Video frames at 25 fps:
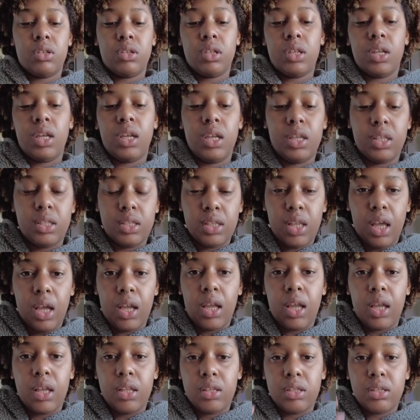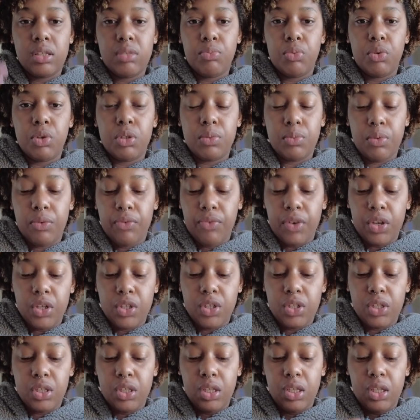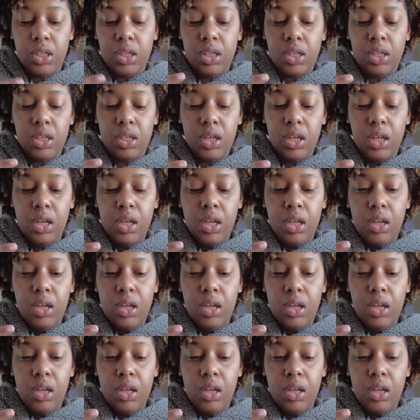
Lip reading: kids that get into sports professionally